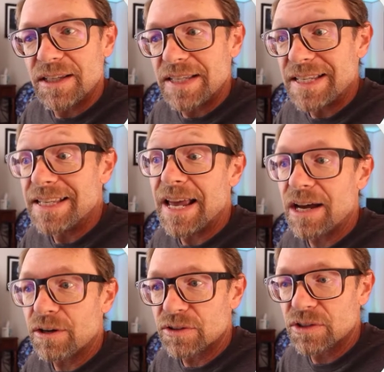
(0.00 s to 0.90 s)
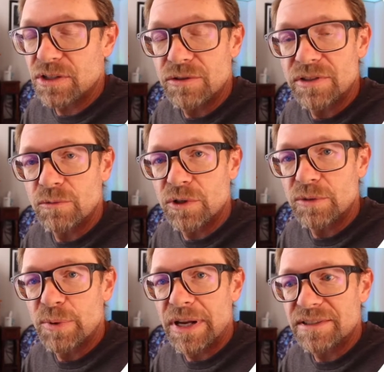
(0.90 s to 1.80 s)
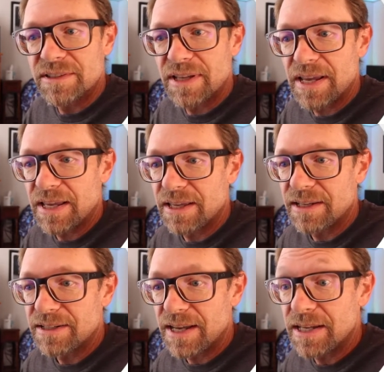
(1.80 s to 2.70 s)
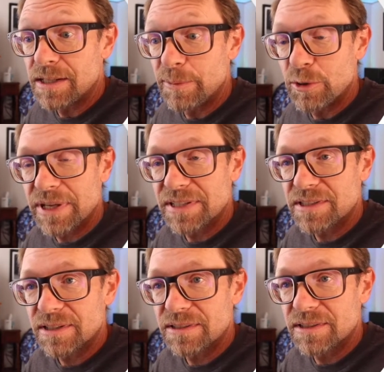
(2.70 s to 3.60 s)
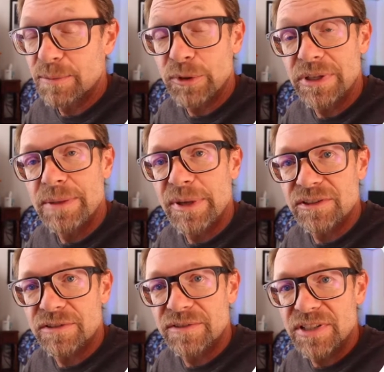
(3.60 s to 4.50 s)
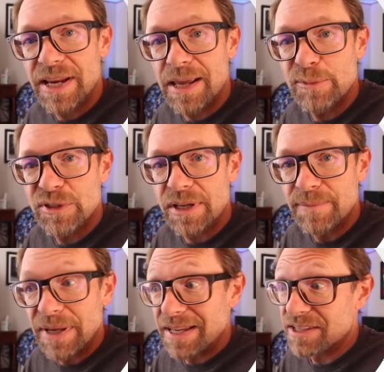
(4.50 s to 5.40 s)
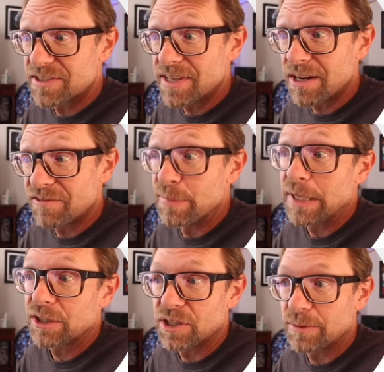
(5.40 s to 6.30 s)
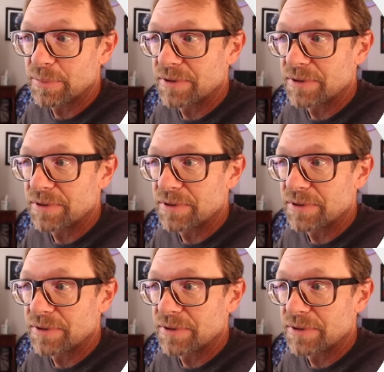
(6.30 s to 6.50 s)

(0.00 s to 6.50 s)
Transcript: in-house using WordPress and AWS simple email service at Amazon instead of MailChimp.